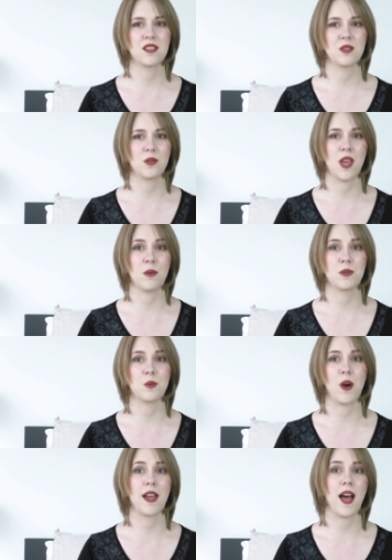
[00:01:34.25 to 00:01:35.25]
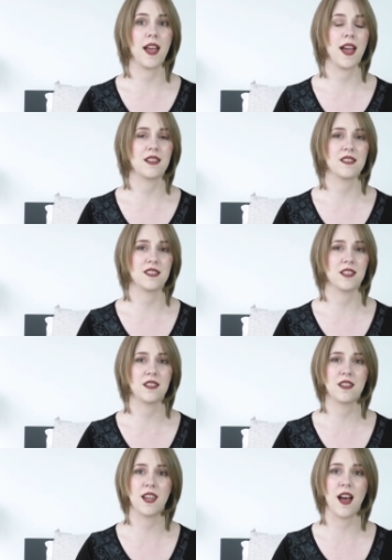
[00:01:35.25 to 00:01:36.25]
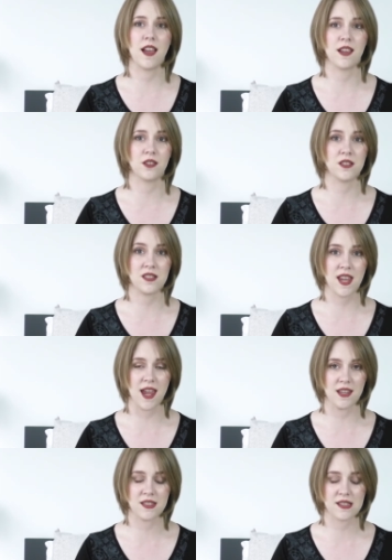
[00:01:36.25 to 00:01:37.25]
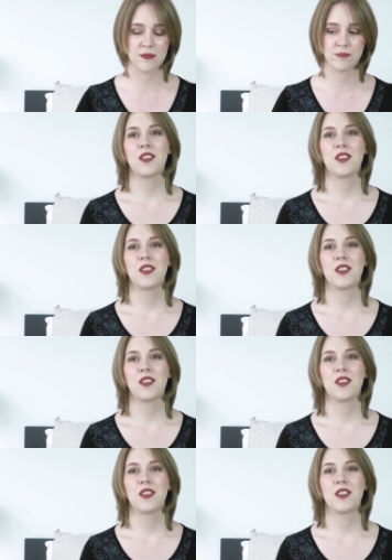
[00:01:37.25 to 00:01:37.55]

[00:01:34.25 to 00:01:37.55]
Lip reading: so that was why I had to sit the IELTS test.